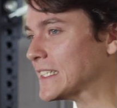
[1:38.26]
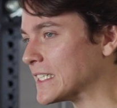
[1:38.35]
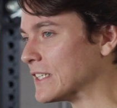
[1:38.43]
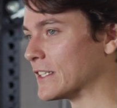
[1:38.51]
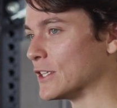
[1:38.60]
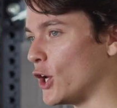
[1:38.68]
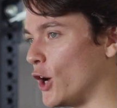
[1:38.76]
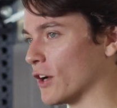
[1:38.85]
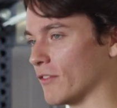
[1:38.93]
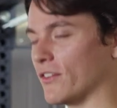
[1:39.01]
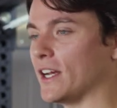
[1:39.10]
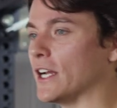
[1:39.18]
decently
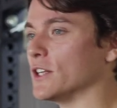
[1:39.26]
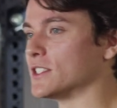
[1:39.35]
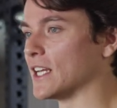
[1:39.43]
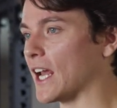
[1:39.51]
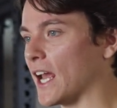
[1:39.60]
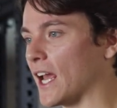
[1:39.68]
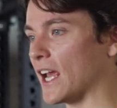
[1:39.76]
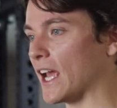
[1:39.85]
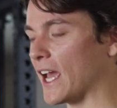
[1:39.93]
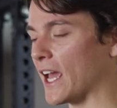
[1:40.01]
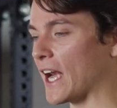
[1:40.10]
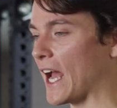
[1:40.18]
long video
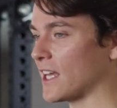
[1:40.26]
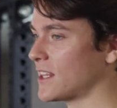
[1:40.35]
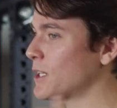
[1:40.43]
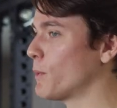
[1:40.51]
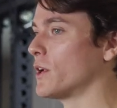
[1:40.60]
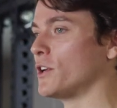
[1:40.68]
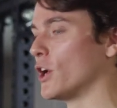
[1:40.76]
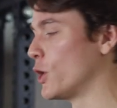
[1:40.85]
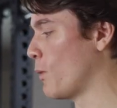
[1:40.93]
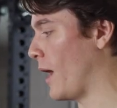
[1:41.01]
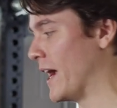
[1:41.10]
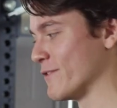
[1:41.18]
today, and I think we
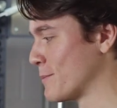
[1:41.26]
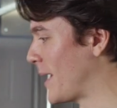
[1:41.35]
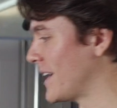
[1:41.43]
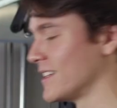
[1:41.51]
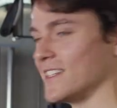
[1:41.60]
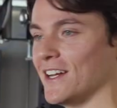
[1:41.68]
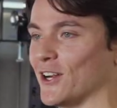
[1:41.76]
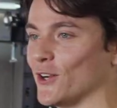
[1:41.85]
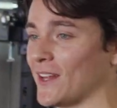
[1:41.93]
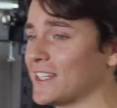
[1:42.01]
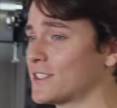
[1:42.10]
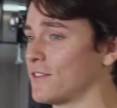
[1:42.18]
know why everybody's
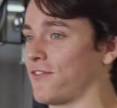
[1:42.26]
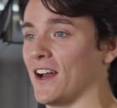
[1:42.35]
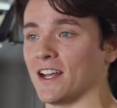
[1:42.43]
here, and that's to